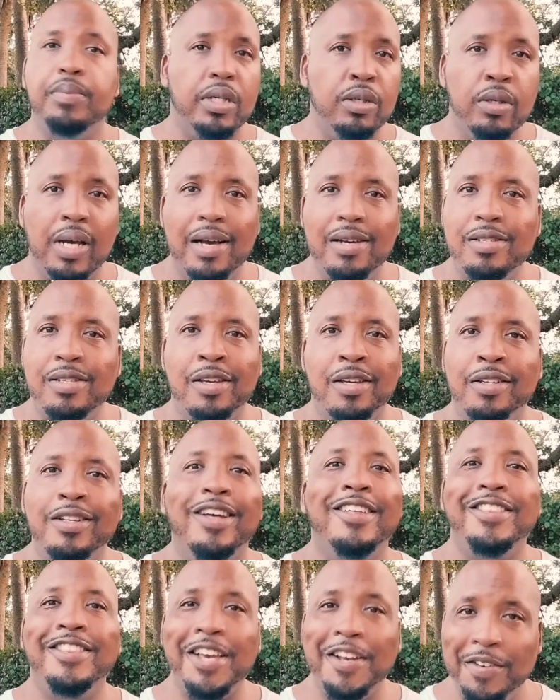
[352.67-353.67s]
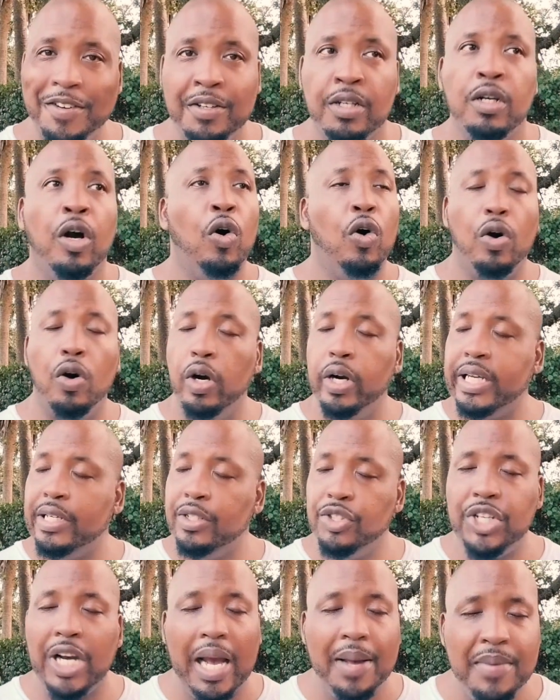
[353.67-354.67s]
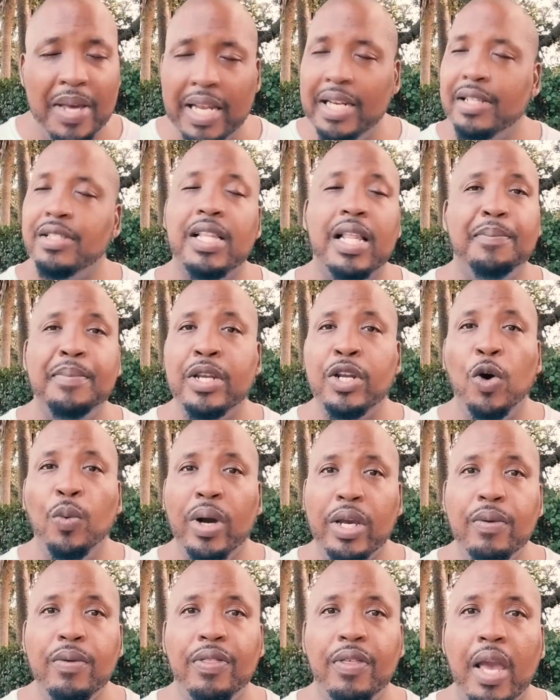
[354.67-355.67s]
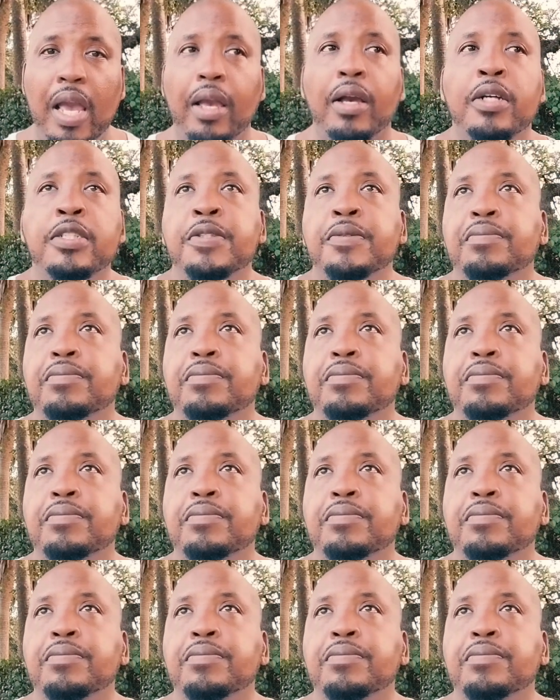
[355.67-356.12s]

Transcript: but you guys can think or, or chime in and let me know what you think.